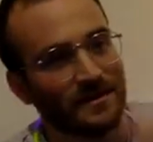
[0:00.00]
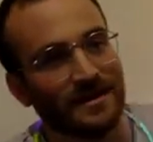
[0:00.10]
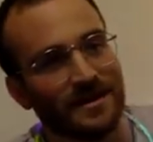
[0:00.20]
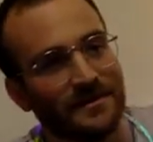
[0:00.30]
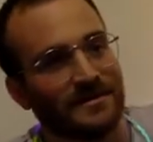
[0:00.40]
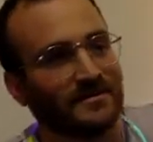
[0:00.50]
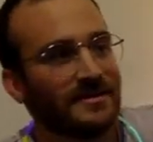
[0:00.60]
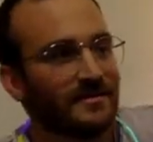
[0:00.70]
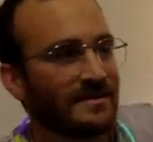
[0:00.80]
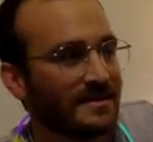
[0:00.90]
I was
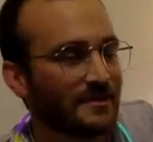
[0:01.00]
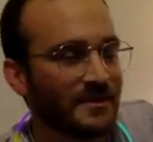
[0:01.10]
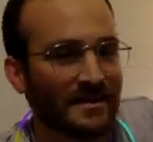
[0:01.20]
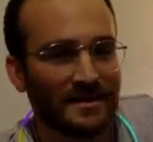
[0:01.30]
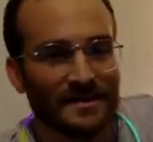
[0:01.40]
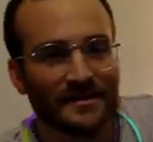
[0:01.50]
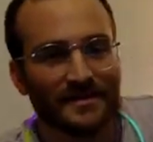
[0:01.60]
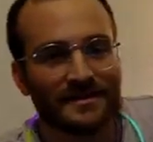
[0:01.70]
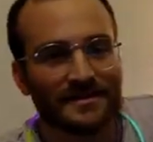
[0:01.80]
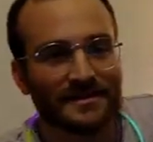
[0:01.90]
sort of disappointed to hear
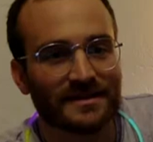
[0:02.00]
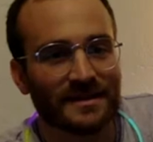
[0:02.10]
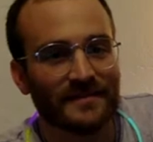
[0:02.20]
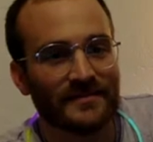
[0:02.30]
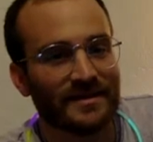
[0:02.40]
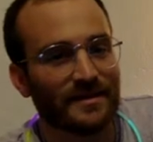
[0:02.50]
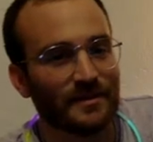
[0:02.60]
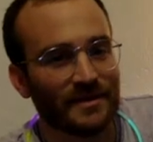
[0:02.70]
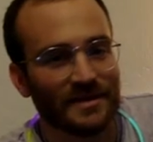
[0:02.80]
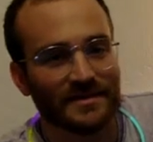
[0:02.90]
it's just kind of like a
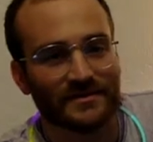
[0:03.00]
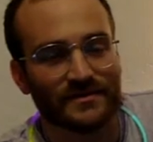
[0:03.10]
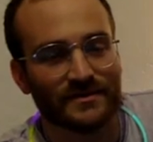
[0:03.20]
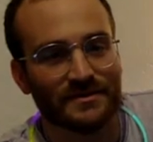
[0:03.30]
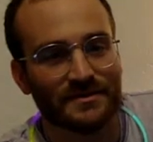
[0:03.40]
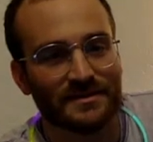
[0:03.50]
British flute